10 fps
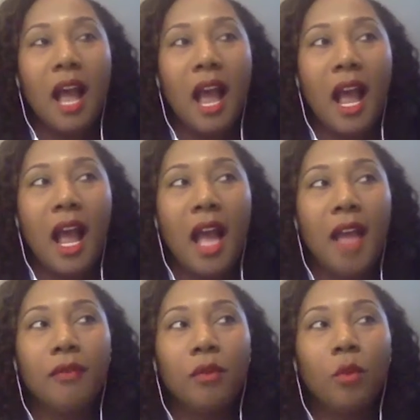
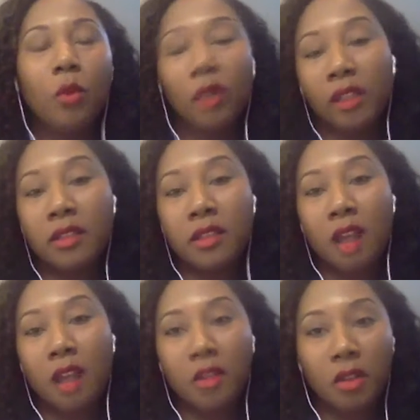I've wanted to
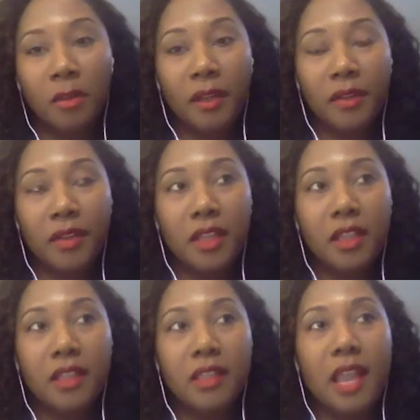talk to you about
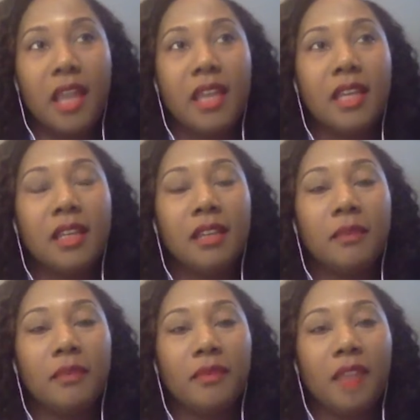this and
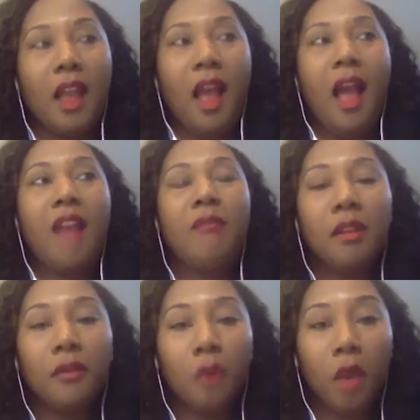I've been
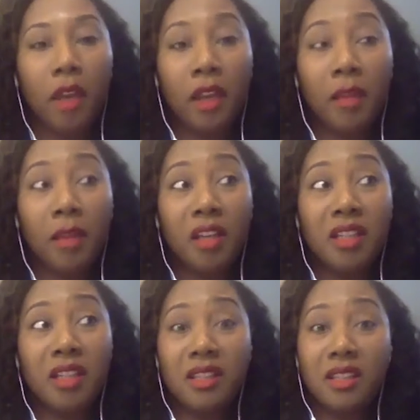avoiding it because
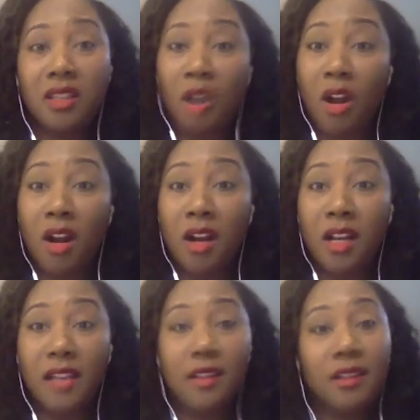this is hard
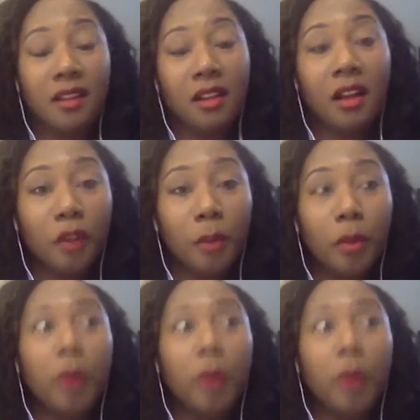and it's uncomfortable, but